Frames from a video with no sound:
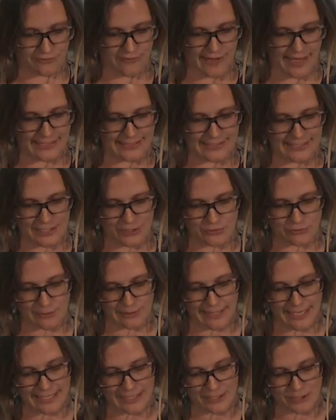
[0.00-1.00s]
findings
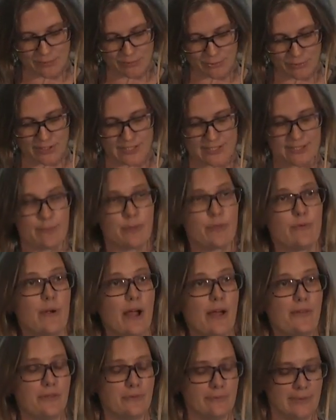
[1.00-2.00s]
relating to Buddhism
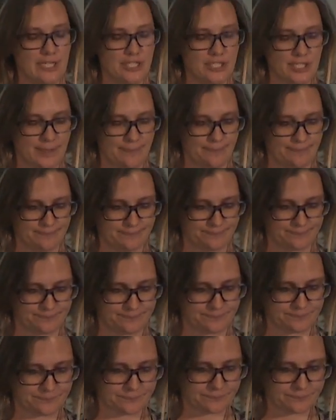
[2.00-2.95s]
throughout the region.